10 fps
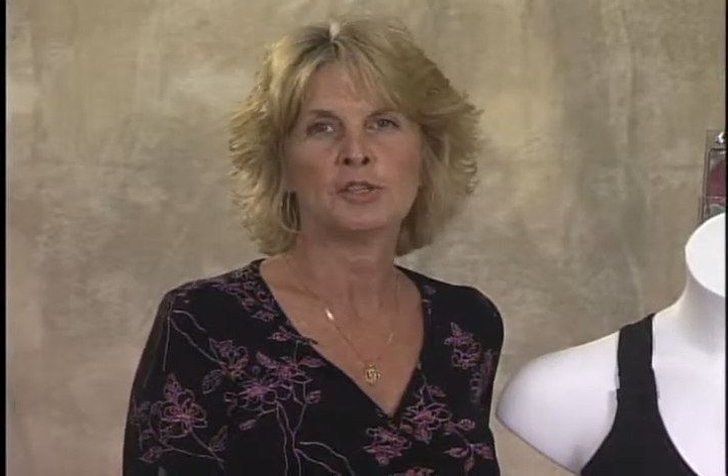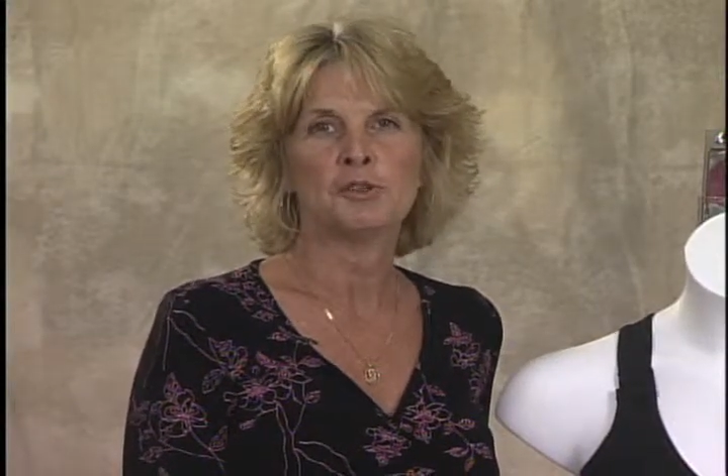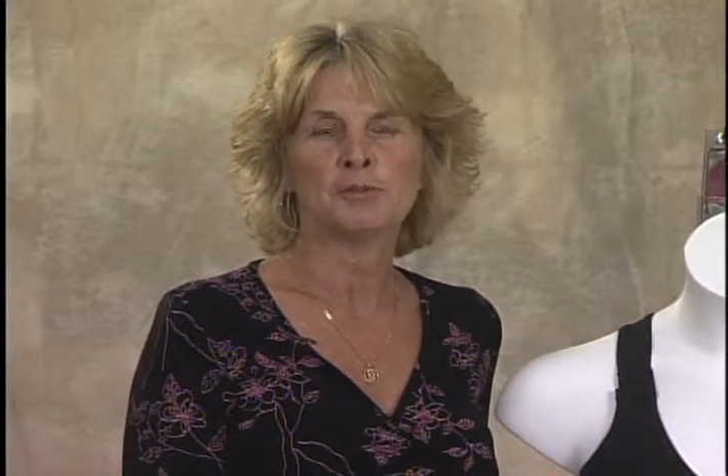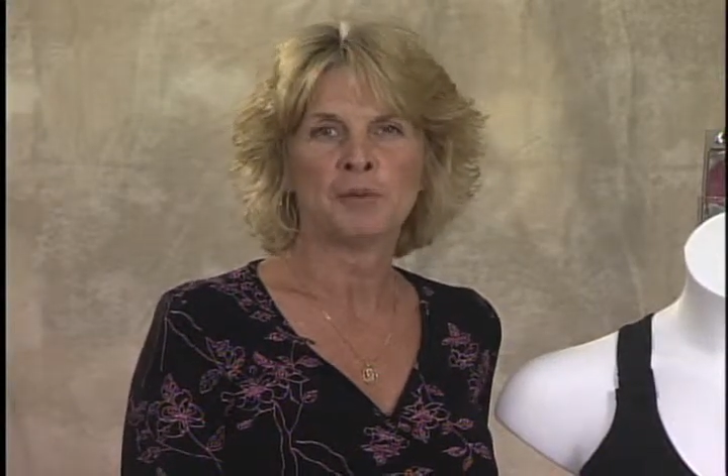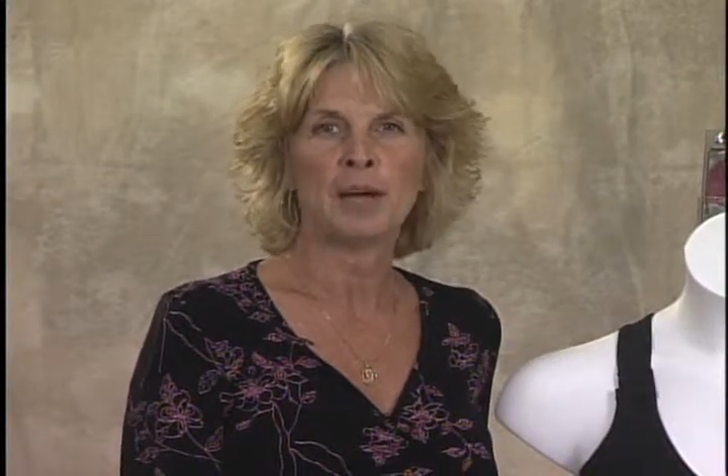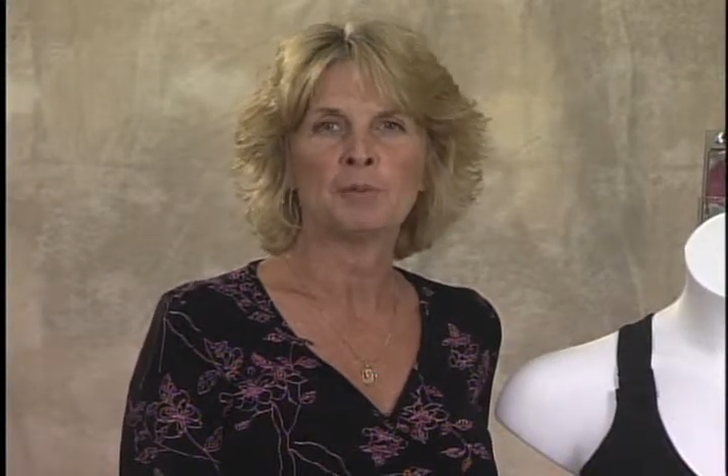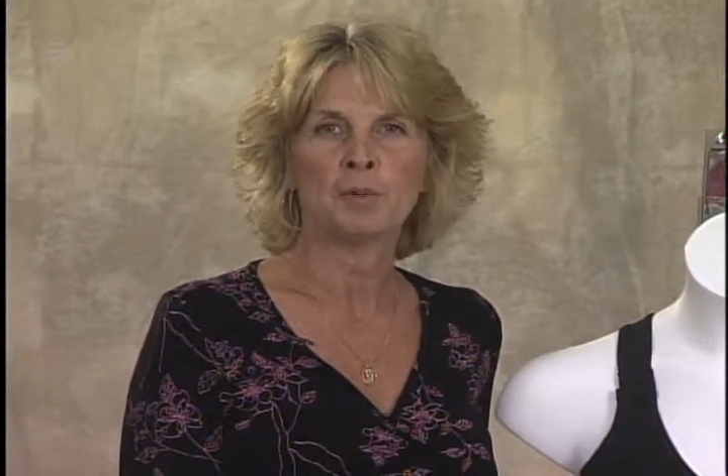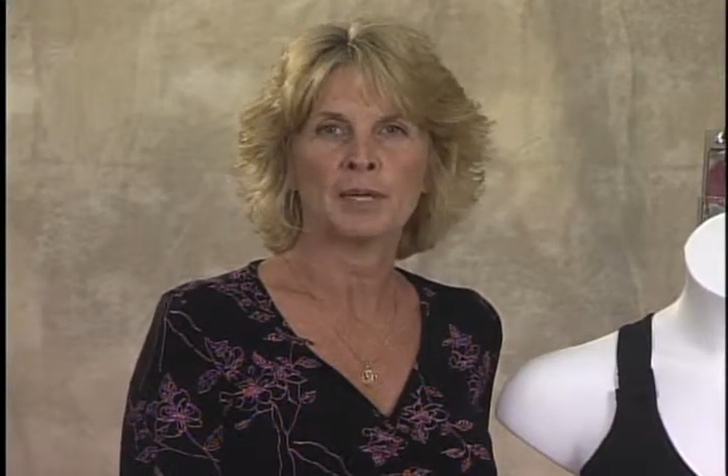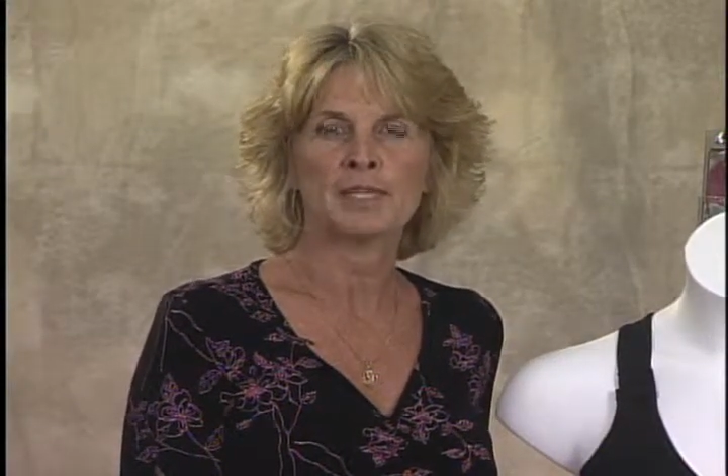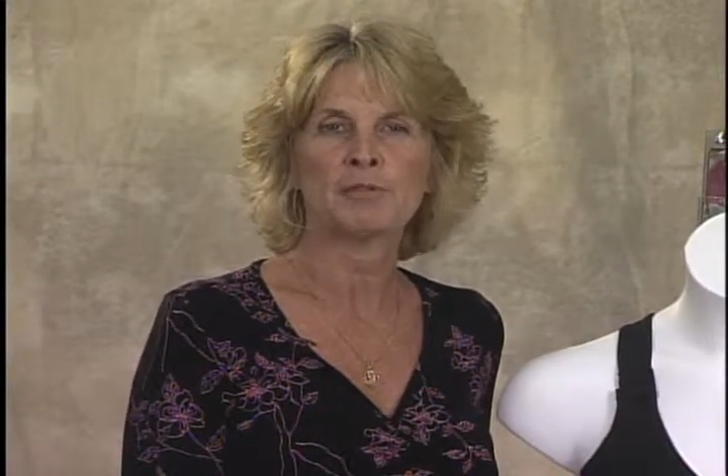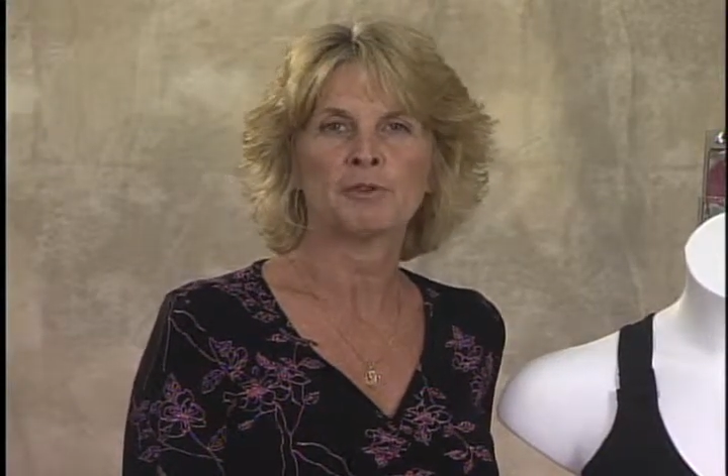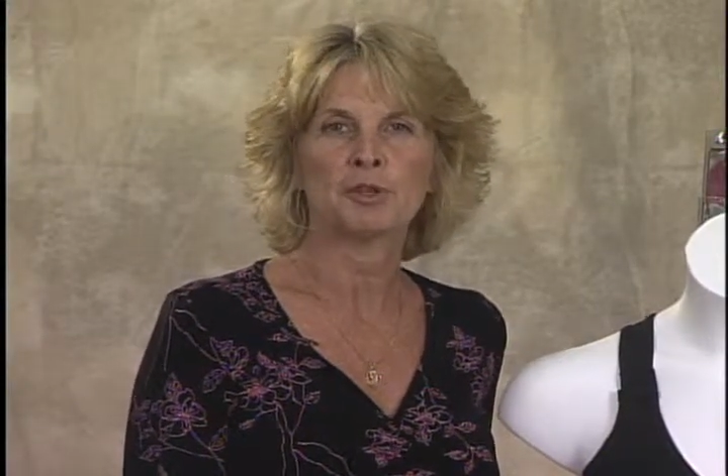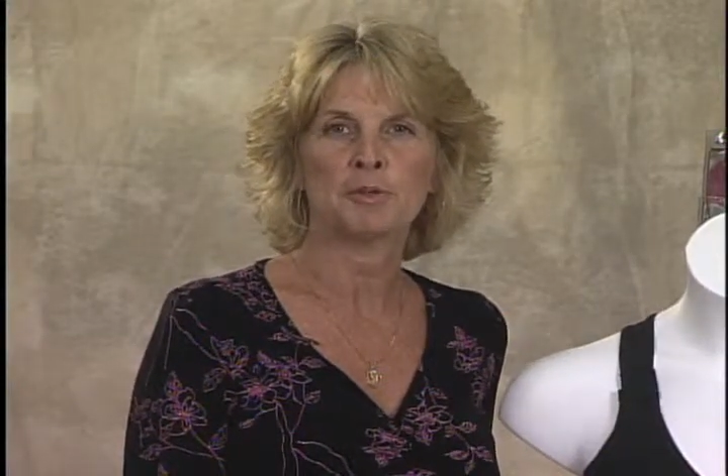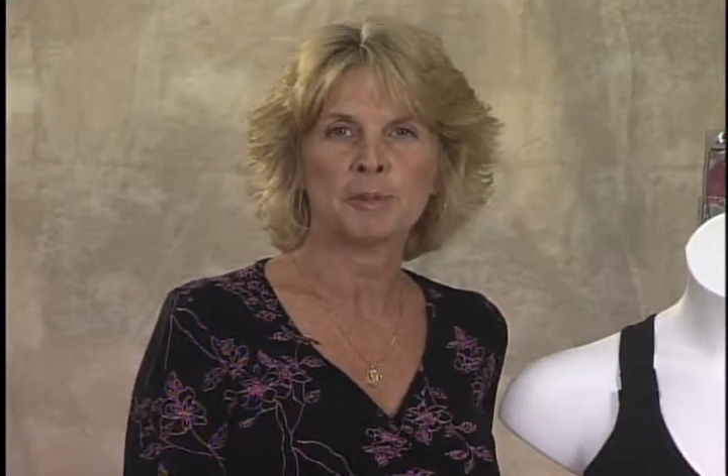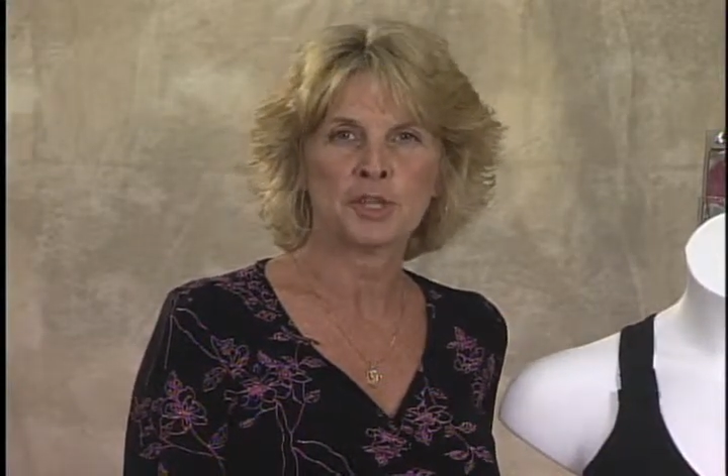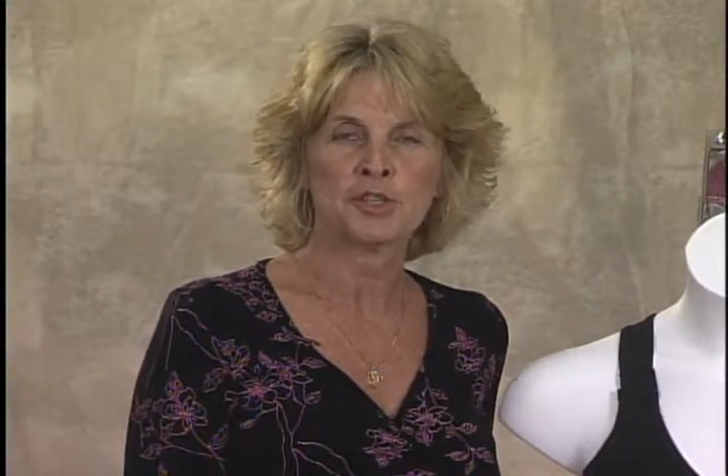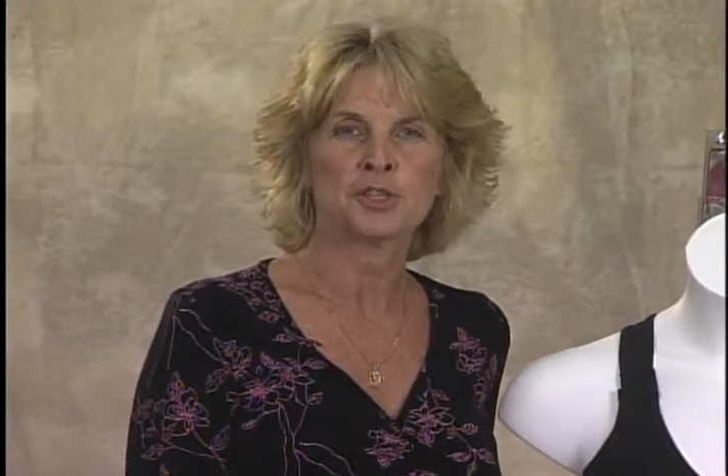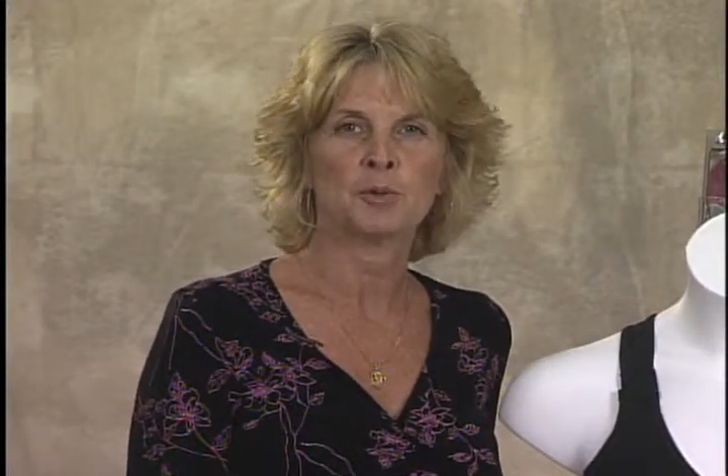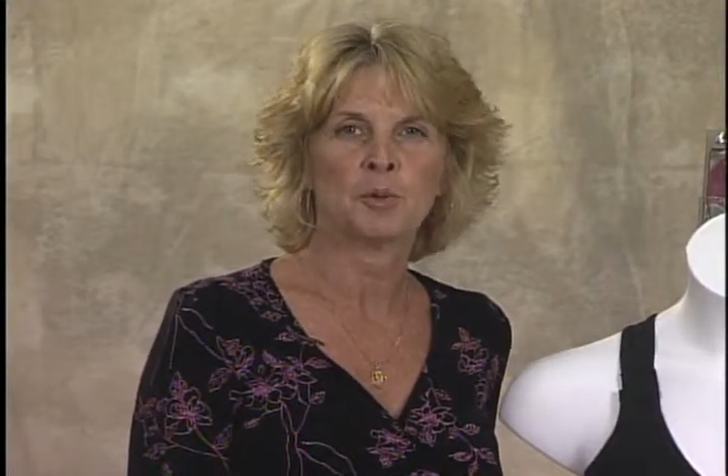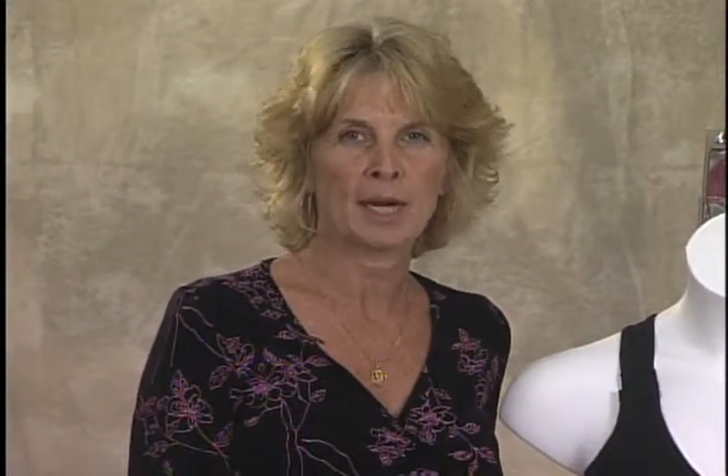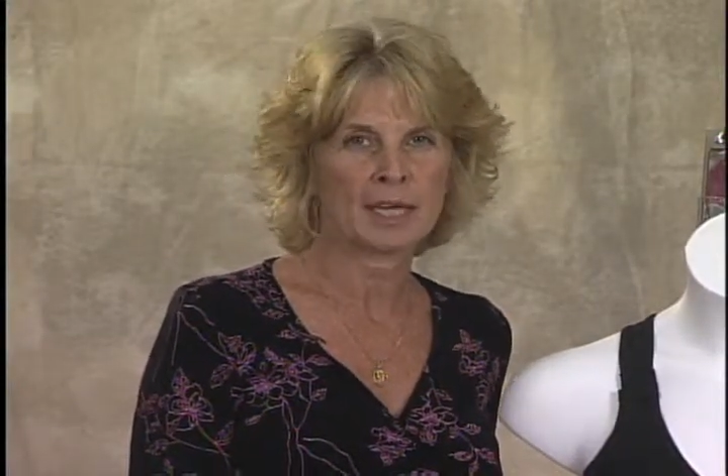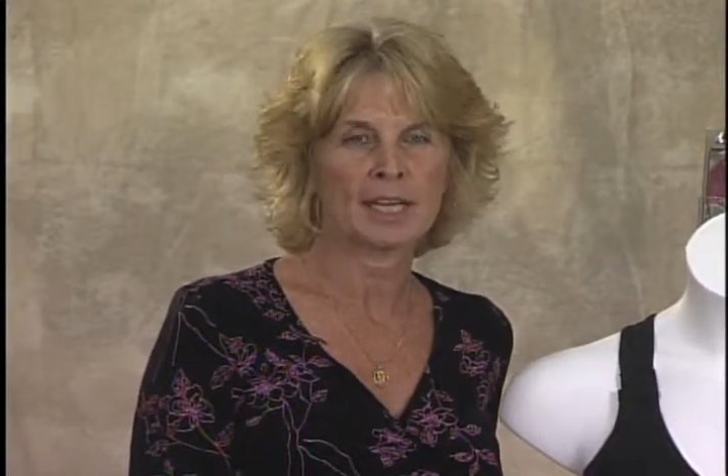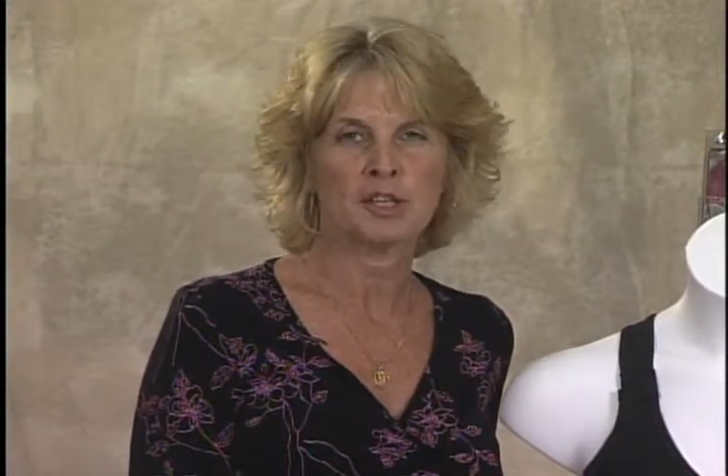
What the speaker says: to find ways for your patient to walk